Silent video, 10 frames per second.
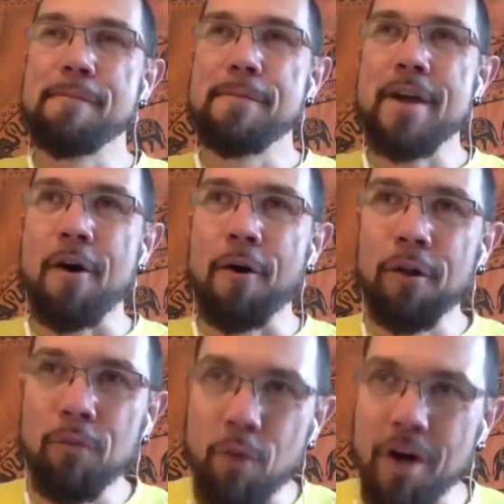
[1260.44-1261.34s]
We are
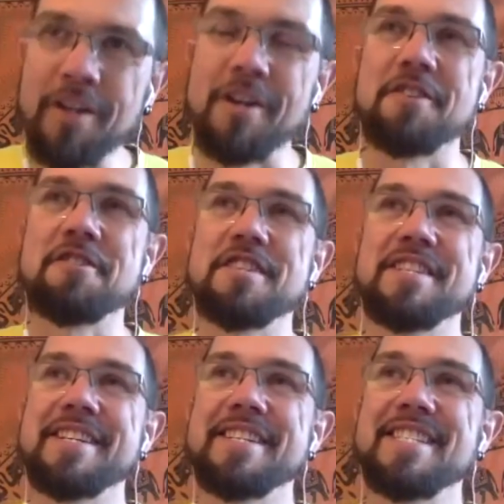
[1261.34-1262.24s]
all one
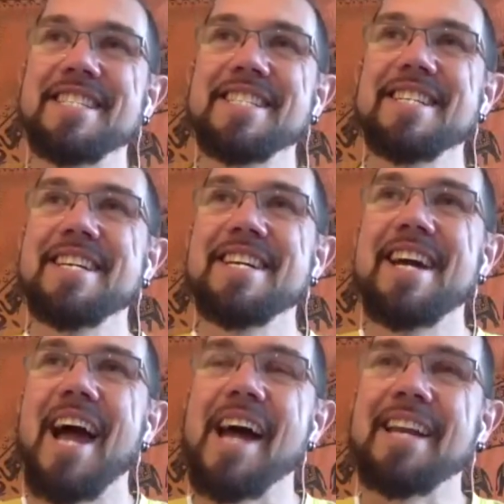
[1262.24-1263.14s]
consciousness.
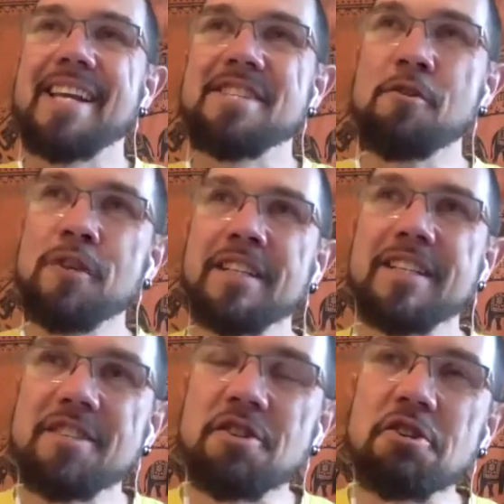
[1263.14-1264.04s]
And there's mm. only
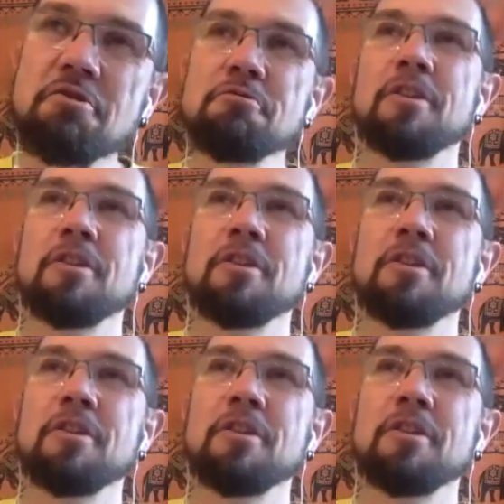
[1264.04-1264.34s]
this true